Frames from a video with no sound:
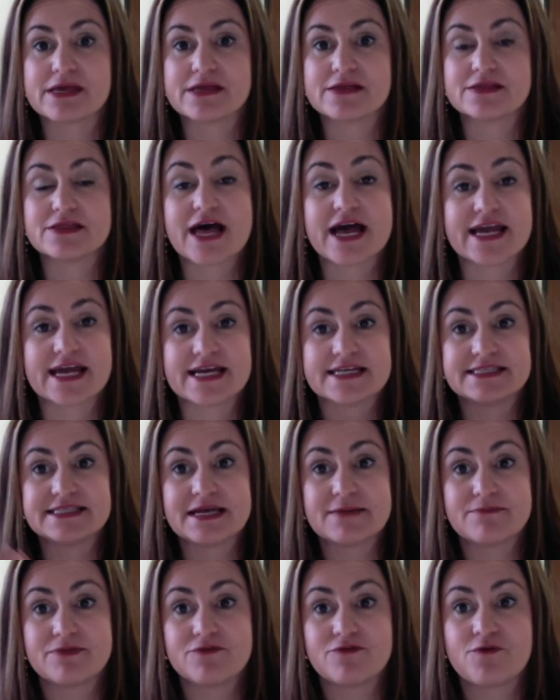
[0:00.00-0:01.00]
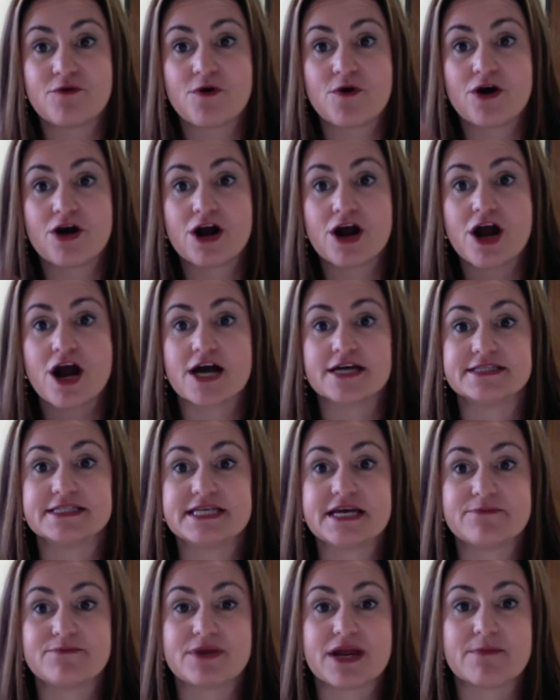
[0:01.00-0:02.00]
Like I said before on
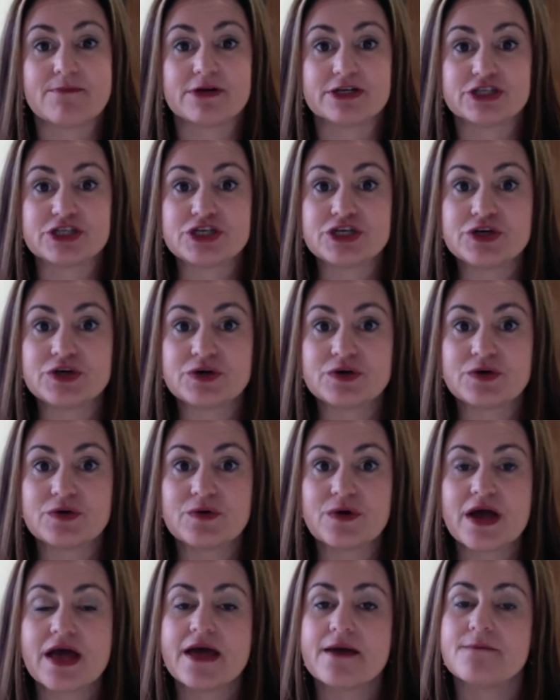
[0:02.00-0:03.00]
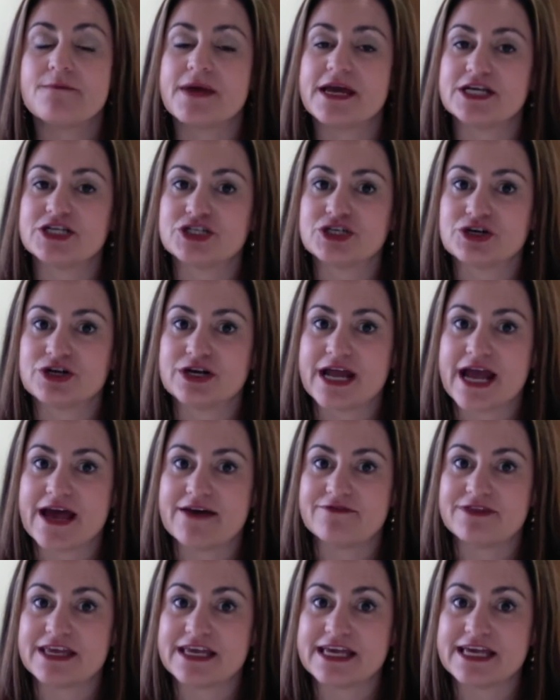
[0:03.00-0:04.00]
tip number 2, make sure and
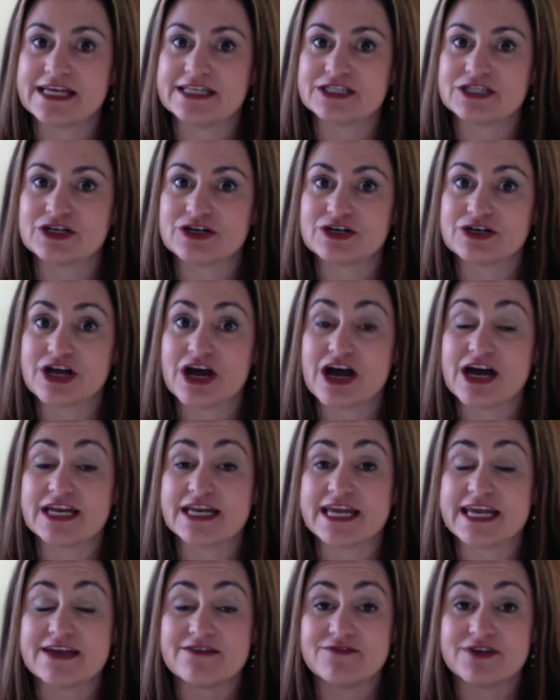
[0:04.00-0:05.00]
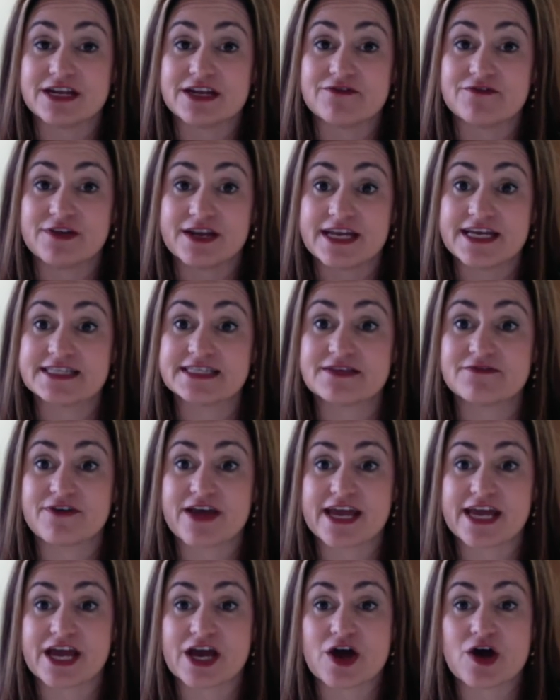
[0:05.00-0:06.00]
have the heat turned on even if it is a
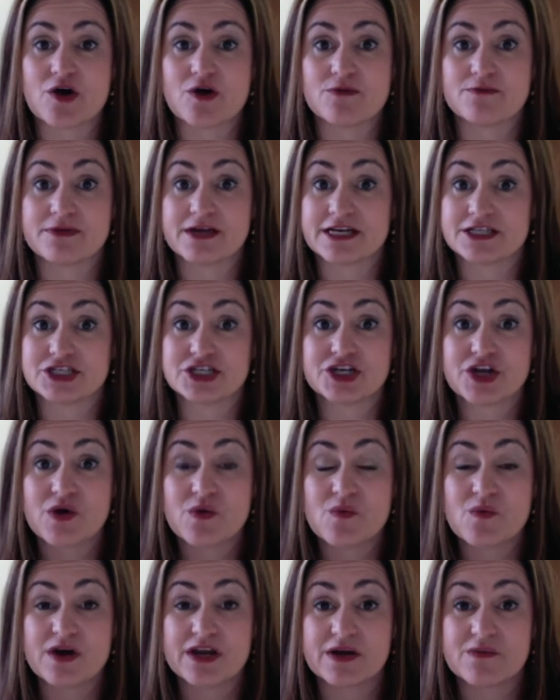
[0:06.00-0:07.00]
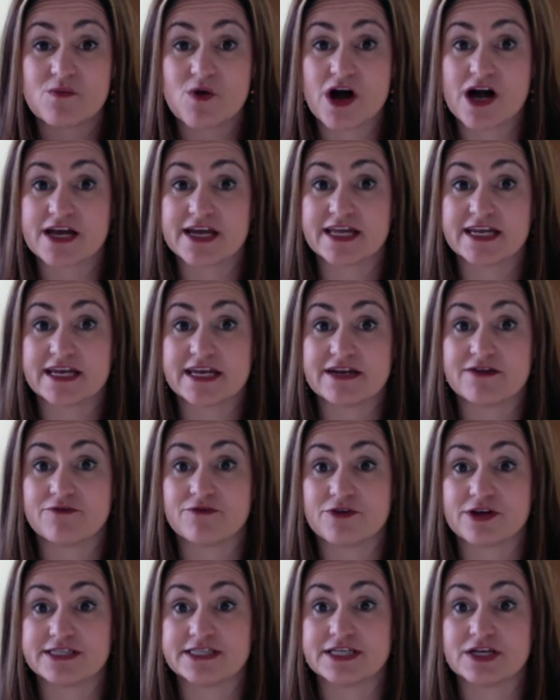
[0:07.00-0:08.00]
vacant home because you don't want them walking in a
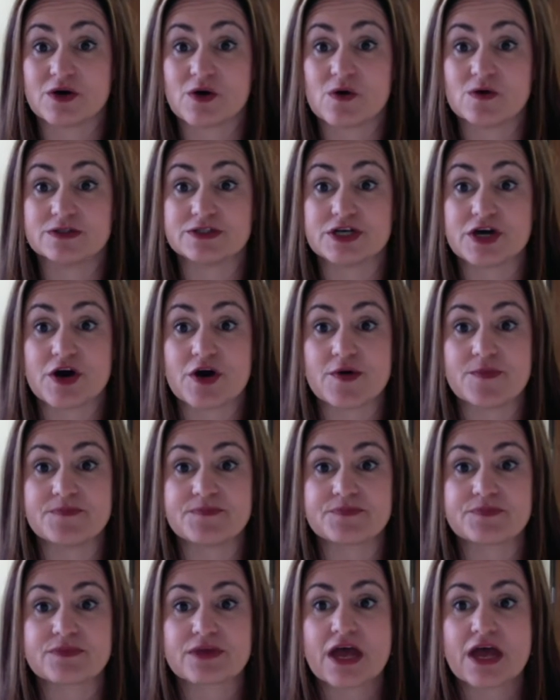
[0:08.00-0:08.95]
freezing cold home.